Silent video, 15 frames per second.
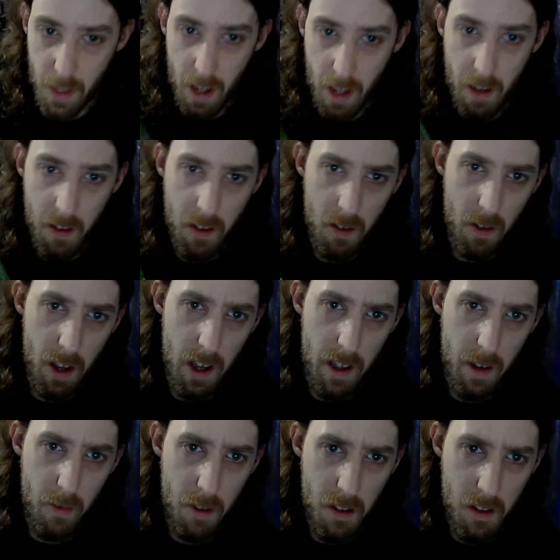So yeah,
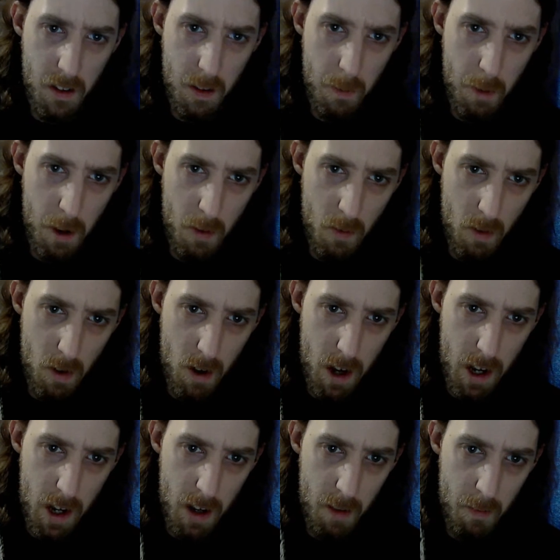that would slip in
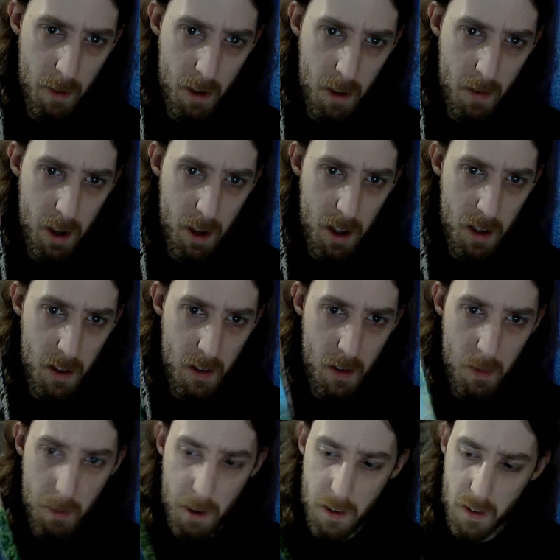right in between the
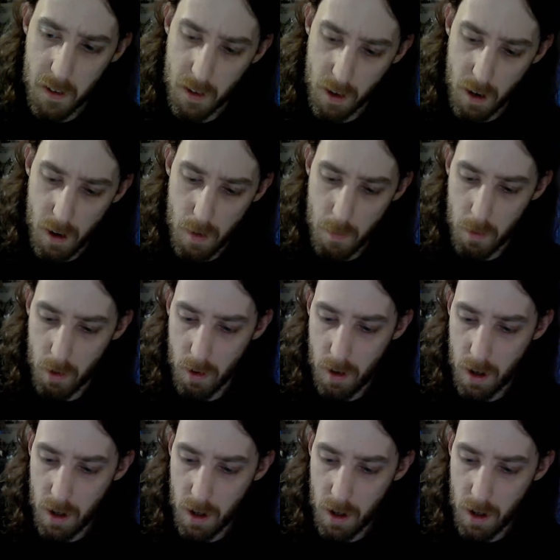2 pieces of cardboard.